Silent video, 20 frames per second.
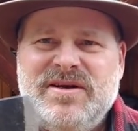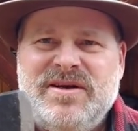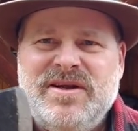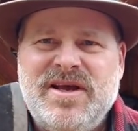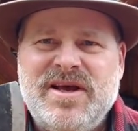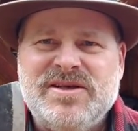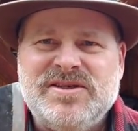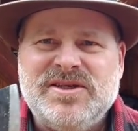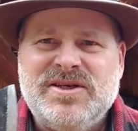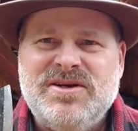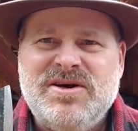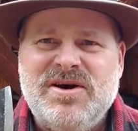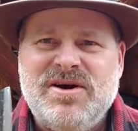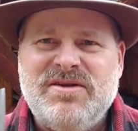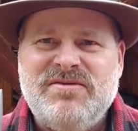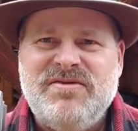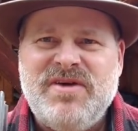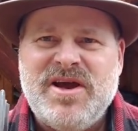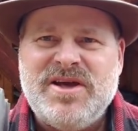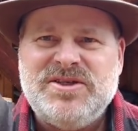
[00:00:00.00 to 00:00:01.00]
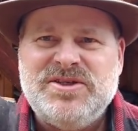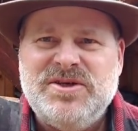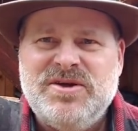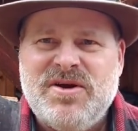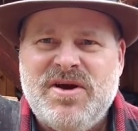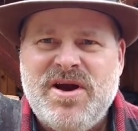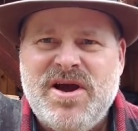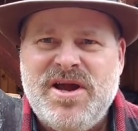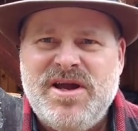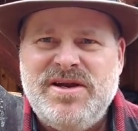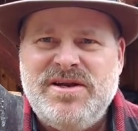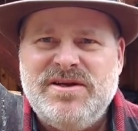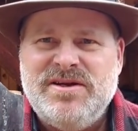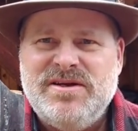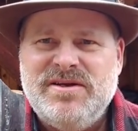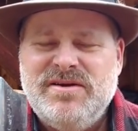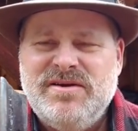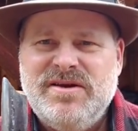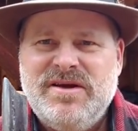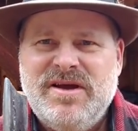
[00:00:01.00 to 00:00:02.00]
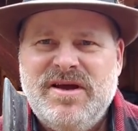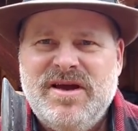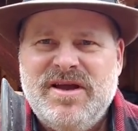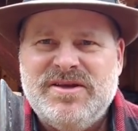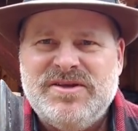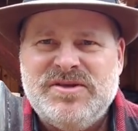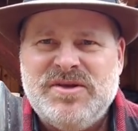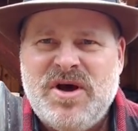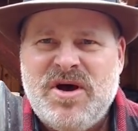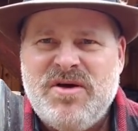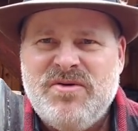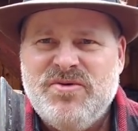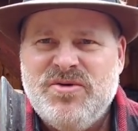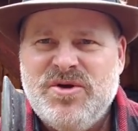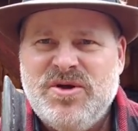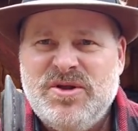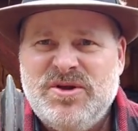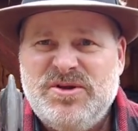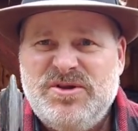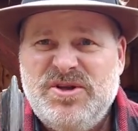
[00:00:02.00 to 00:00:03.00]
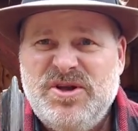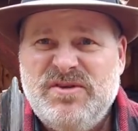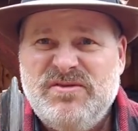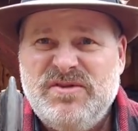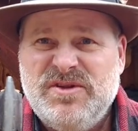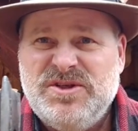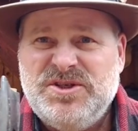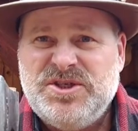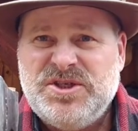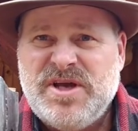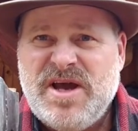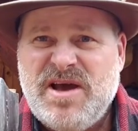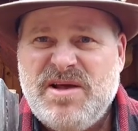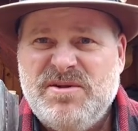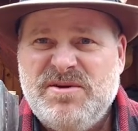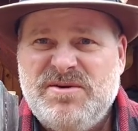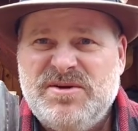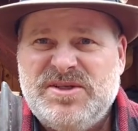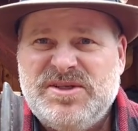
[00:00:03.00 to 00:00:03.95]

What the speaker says: It has a convex grind. It's not relatively shallow.